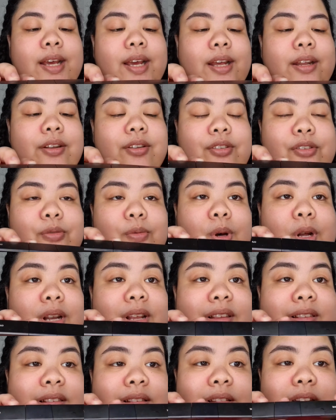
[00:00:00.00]
and this one
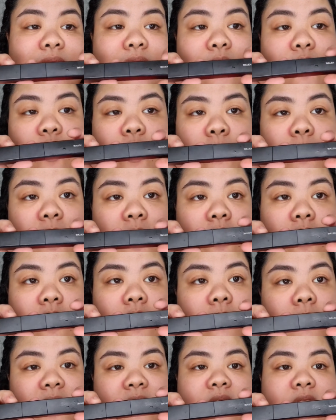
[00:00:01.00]
is the normal
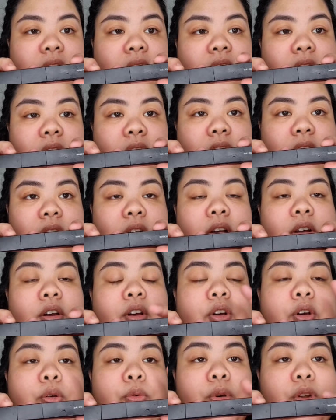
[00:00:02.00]
mascara,
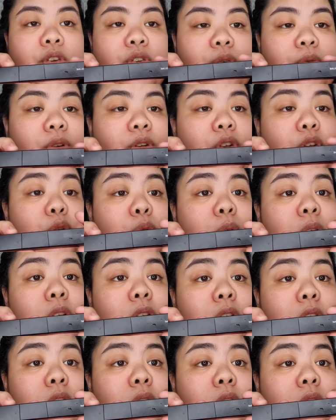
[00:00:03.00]
which you
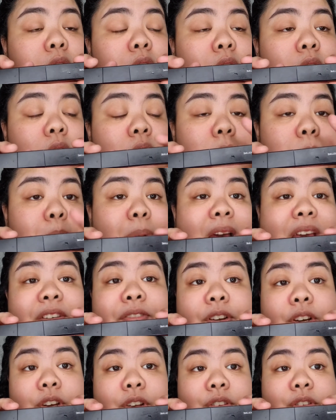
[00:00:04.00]
will apply
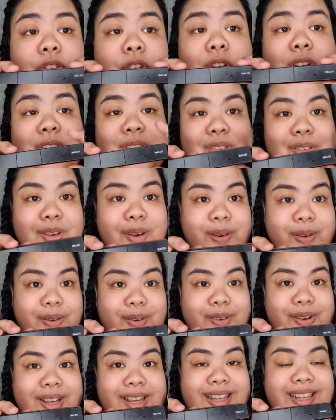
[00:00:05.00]
first.
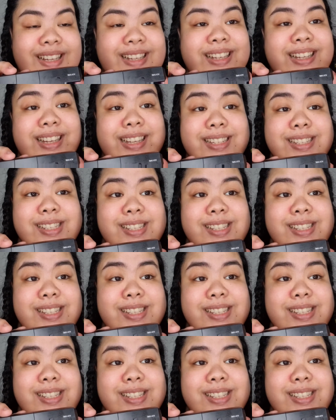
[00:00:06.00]
So let's see.